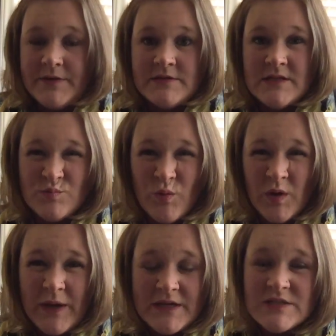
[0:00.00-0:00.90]
So that's one
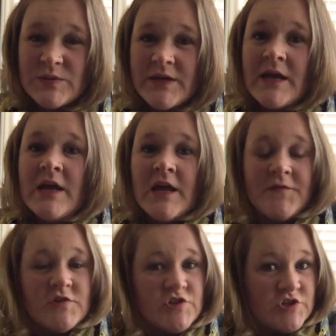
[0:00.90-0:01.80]
way to do it if
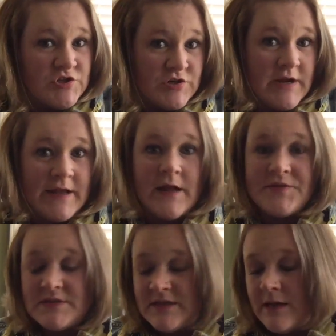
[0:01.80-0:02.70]
you're just trying out
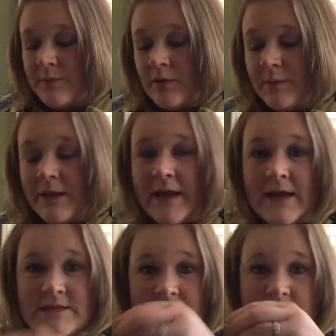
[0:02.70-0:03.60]
the sample. But like I
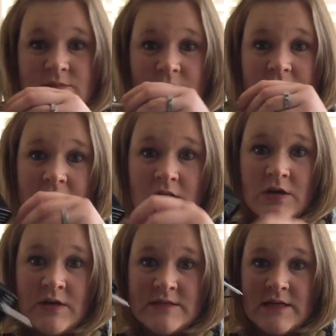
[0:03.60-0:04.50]
said, this mini heater
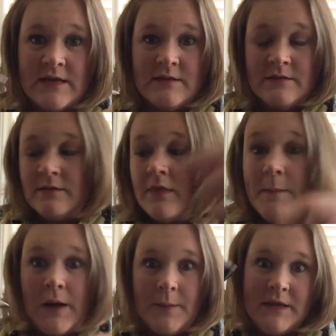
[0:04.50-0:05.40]
is like the
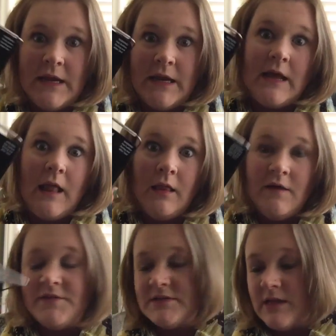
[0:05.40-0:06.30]
bomb diggity. I
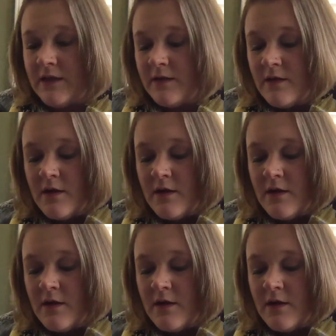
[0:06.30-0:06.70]
love this thing.